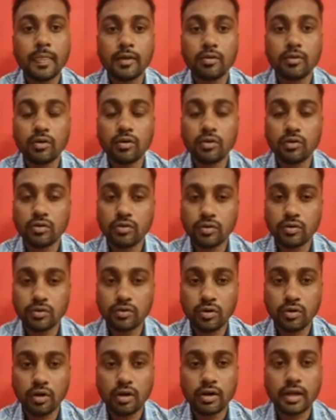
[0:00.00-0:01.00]
you
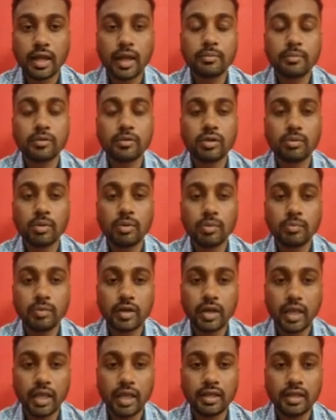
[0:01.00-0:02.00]
not have to
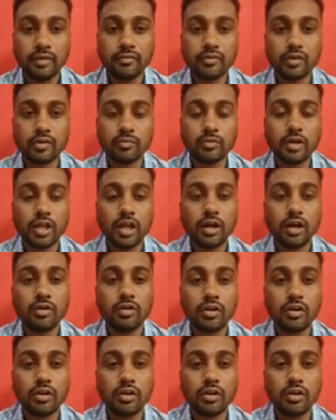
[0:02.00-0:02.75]
remember any formula,